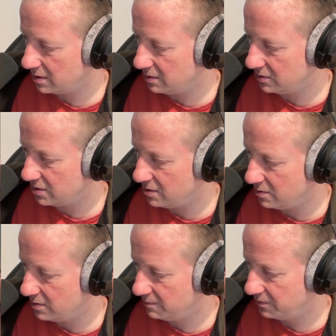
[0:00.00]
Let's go
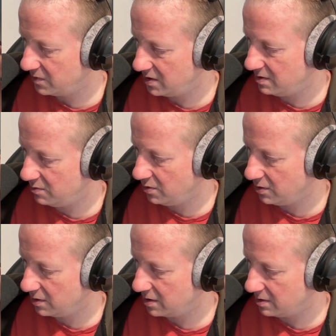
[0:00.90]

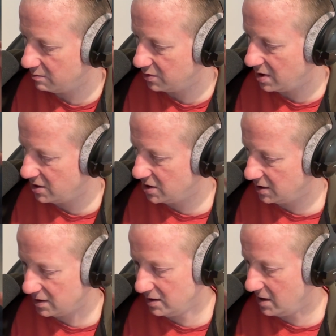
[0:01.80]
import
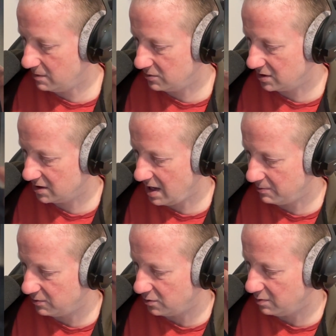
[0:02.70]
project. Again, I'm just going to tap
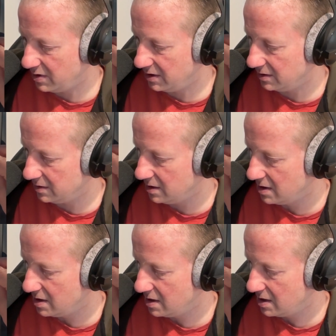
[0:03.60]
the roll button
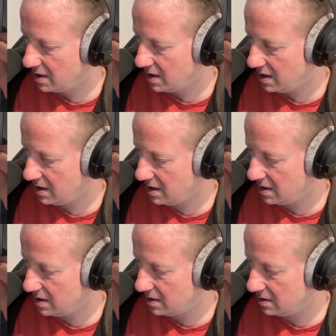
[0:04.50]

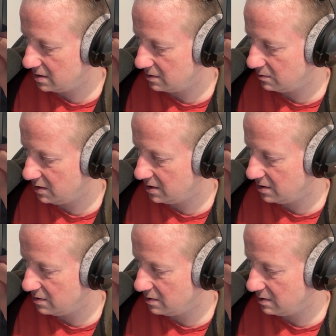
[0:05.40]
and we
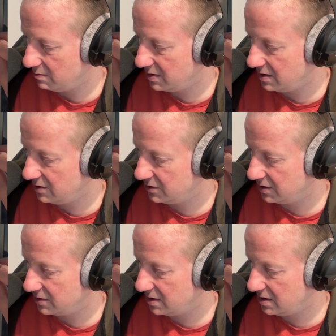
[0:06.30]
go
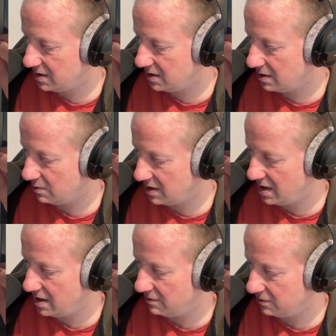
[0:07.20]
P16 and we
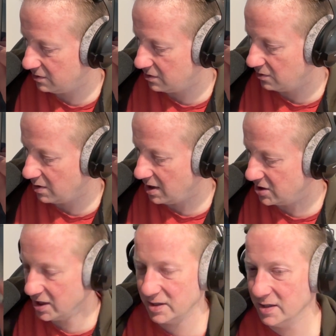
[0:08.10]
have
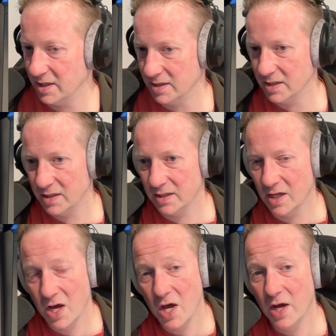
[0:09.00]
project 19,
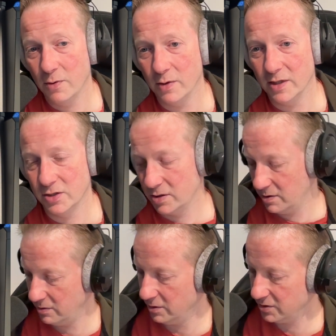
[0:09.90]
which
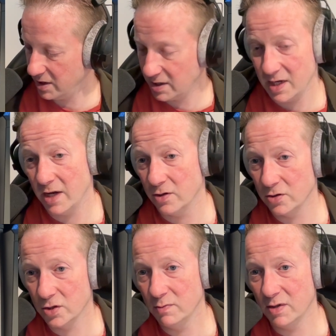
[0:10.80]
looks like, yeah, no,
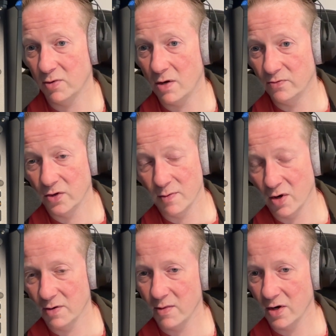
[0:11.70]
shouldn't be a problem for you,
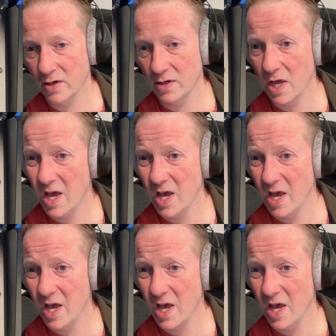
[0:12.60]
Martin.